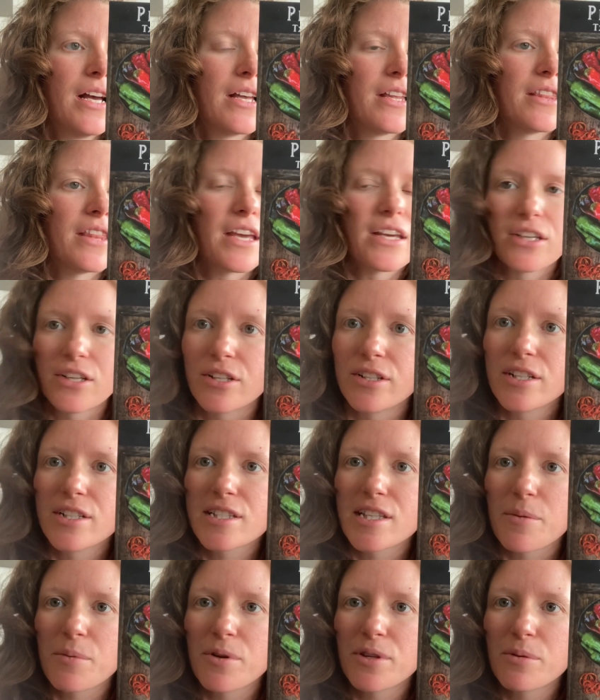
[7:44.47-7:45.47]
Thank goodness
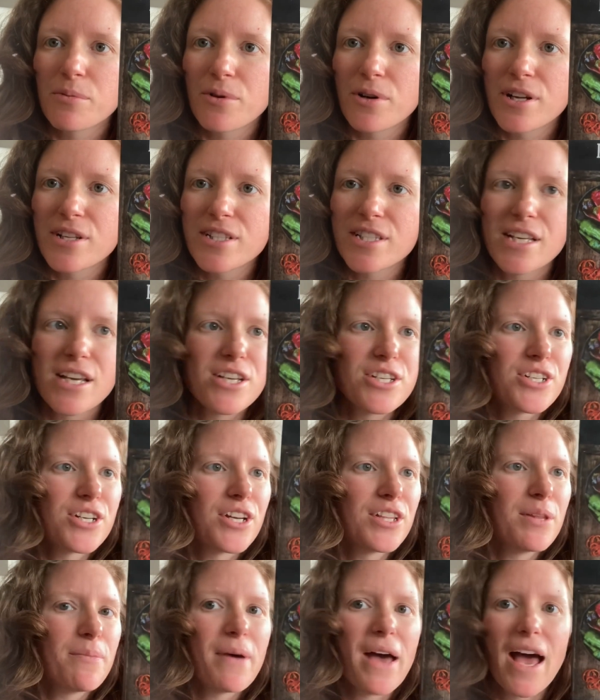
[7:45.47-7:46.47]
they put the pronunciation
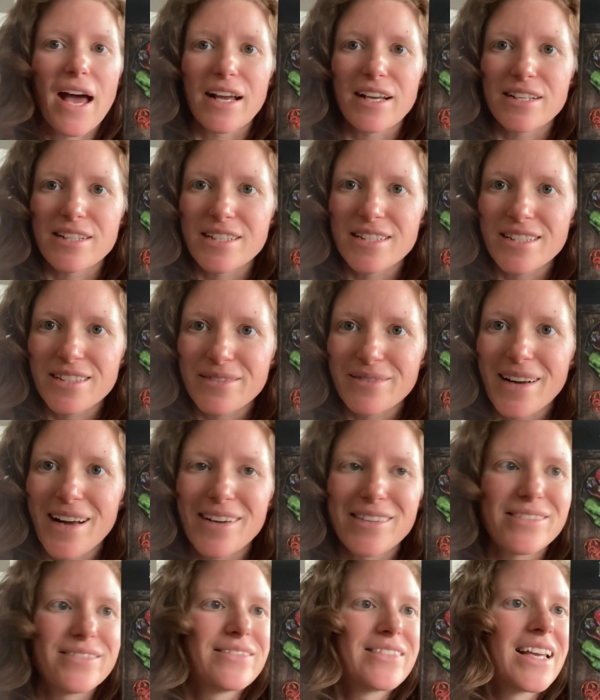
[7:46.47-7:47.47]
on the back, because wow.
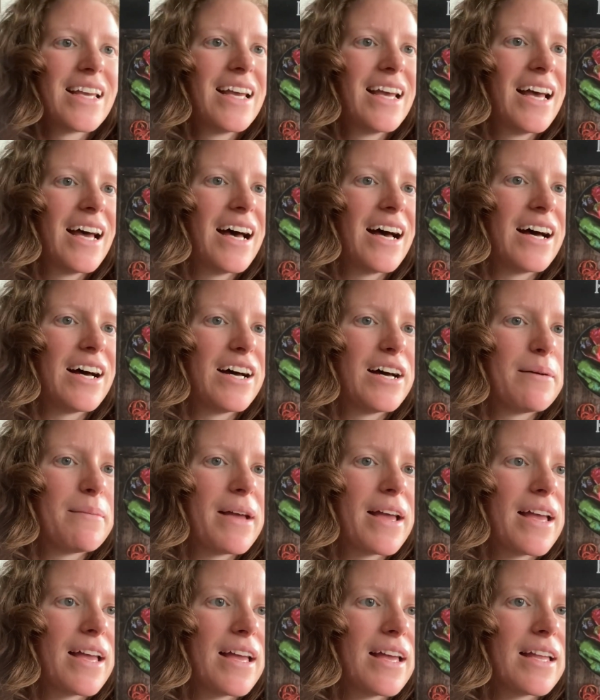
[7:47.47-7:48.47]

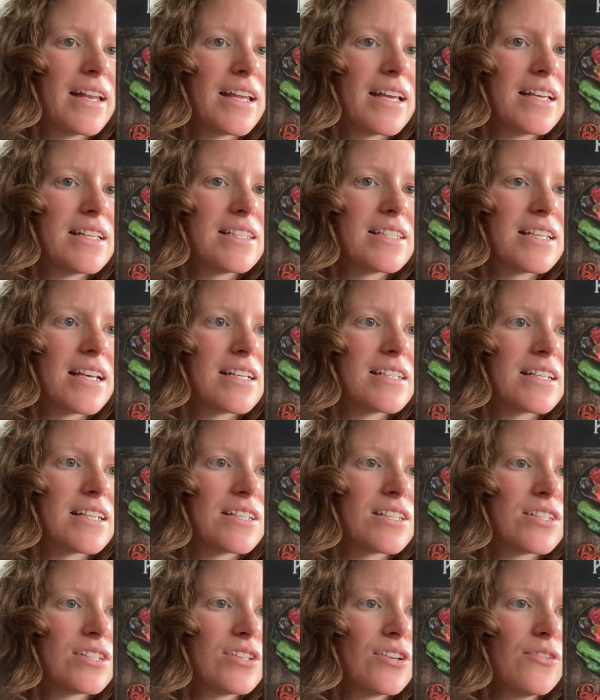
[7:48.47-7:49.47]
And it says
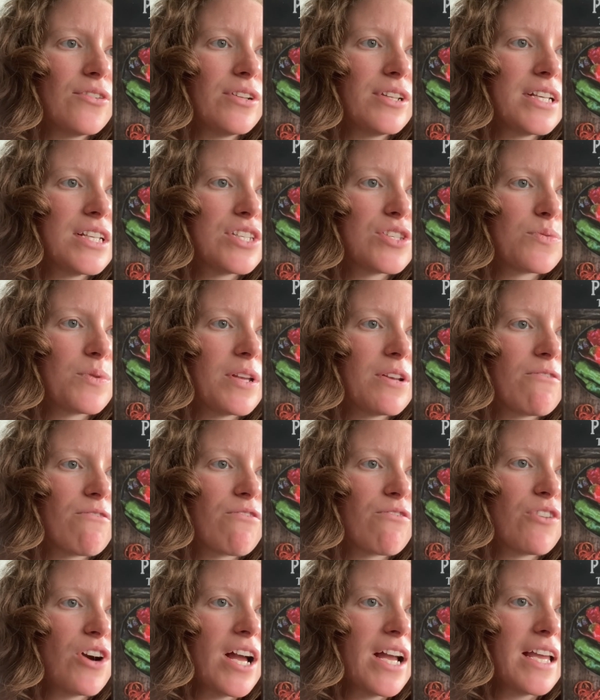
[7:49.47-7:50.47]
it's totally sweet
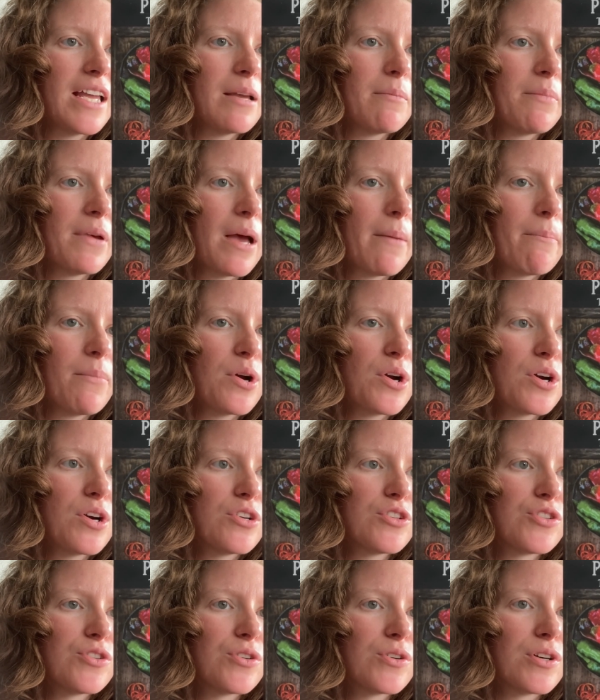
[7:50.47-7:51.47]
frying pepper,
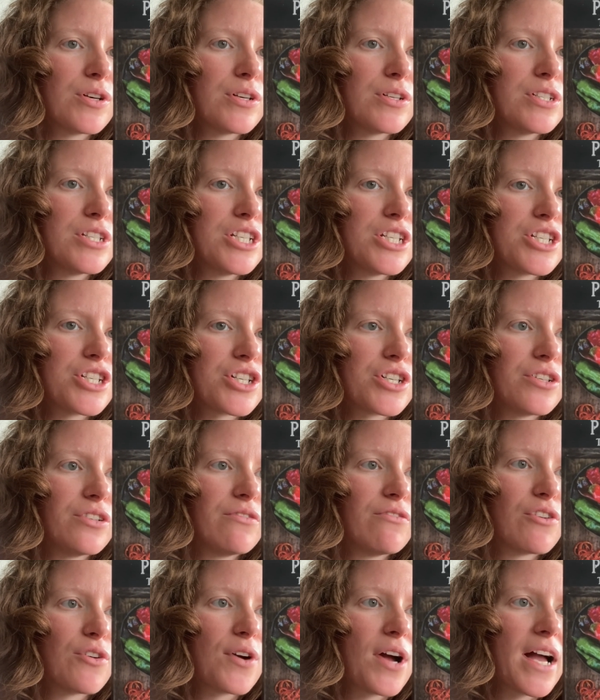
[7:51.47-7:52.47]
traditional
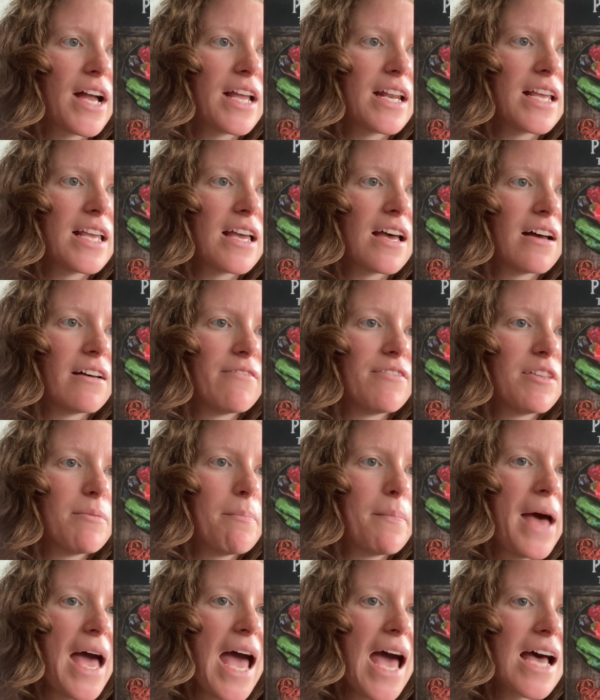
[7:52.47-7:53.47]
variety of the
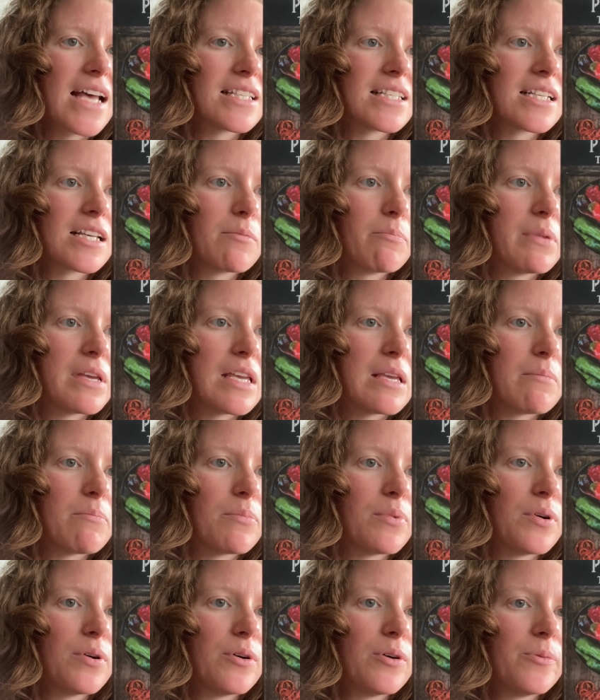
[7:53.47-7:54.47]
Basque
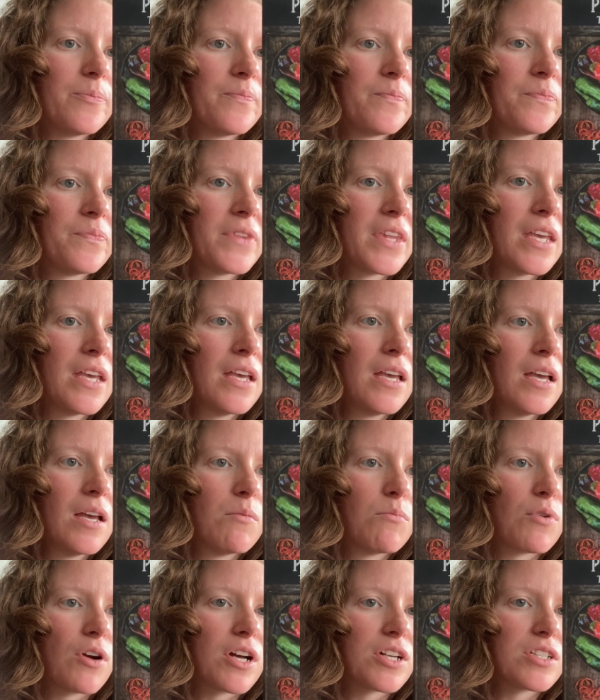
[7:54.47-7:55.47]
people.
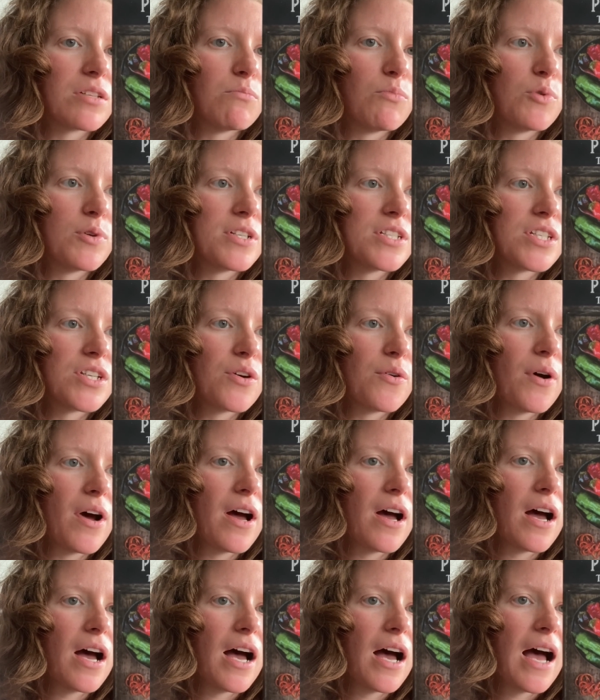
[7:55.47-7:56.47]
Brought to Boise,
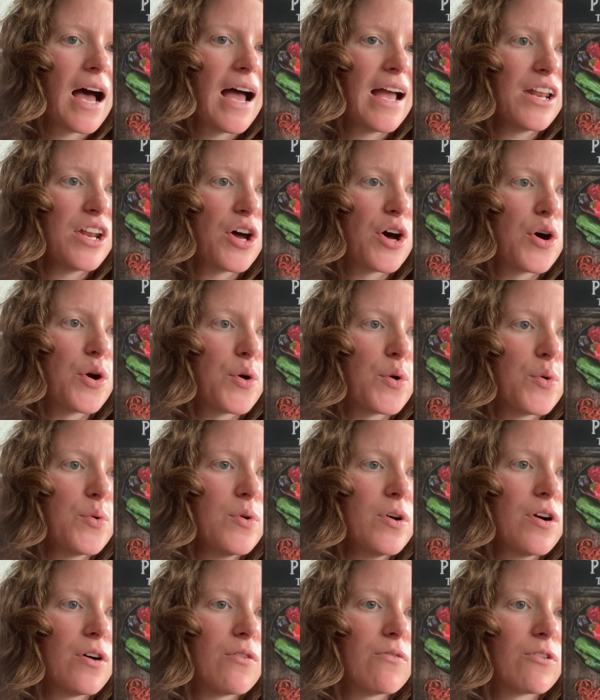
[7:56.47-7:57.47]

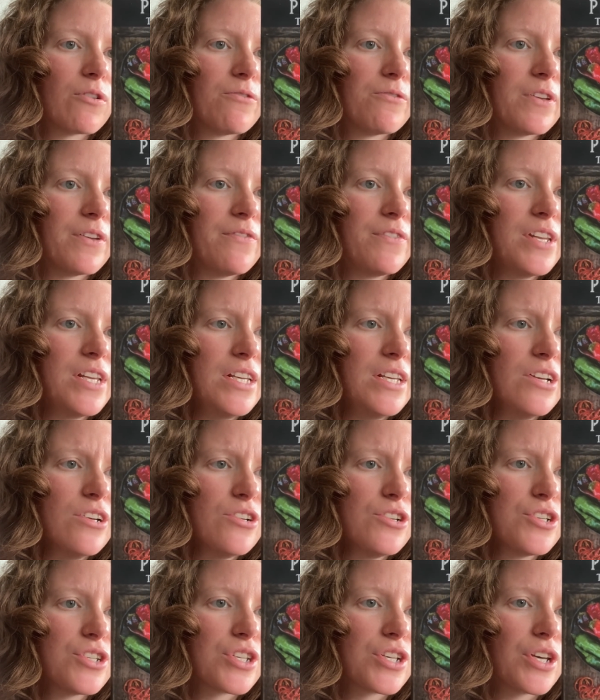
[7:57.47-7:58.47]
Idaho over 50
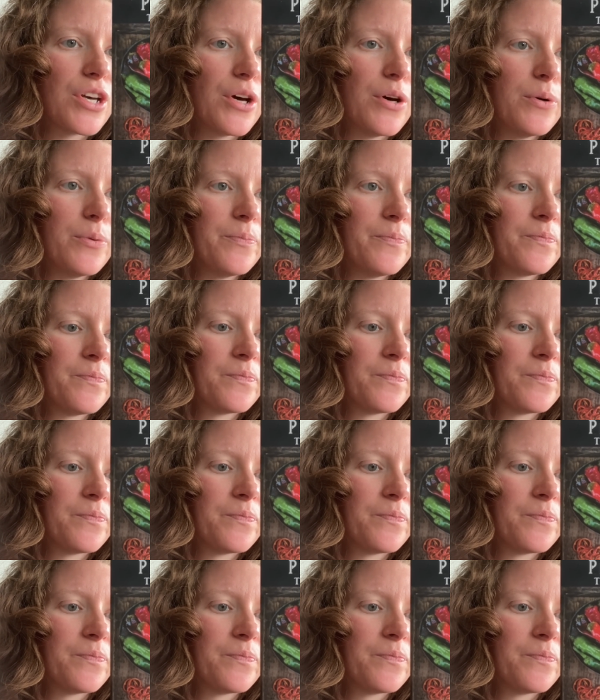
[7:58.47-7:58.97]
years ago.